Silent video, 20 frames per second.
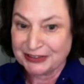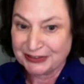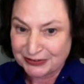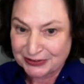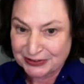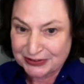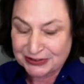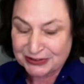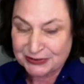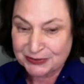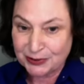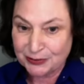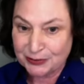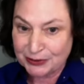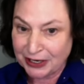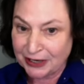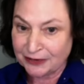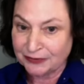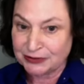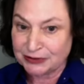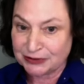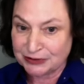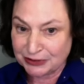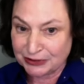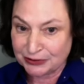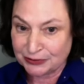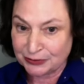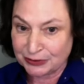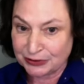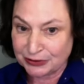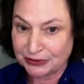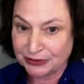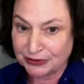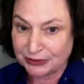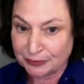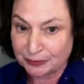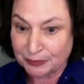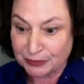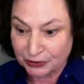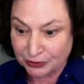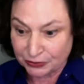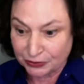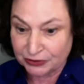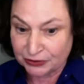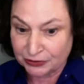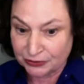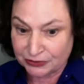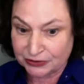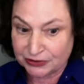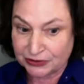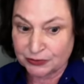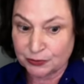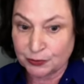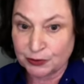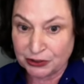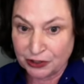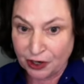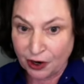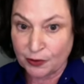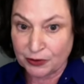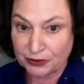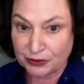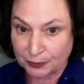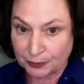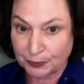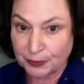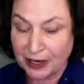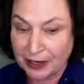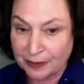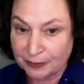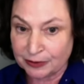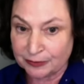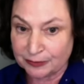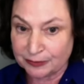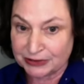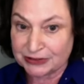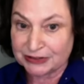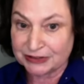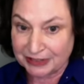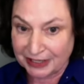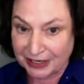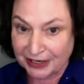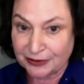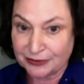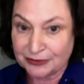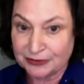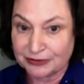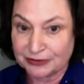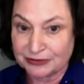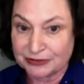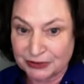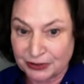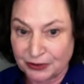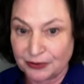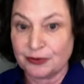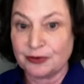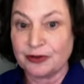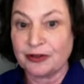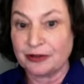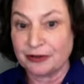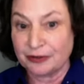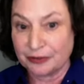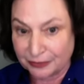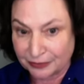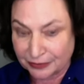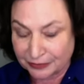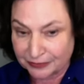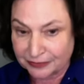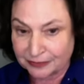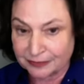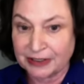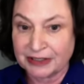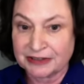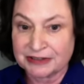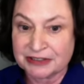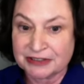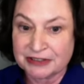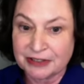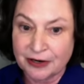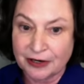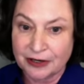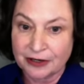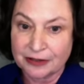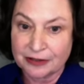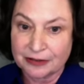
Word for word: this is what we have to deal with. The good news is we know what the problem is now. So let's start.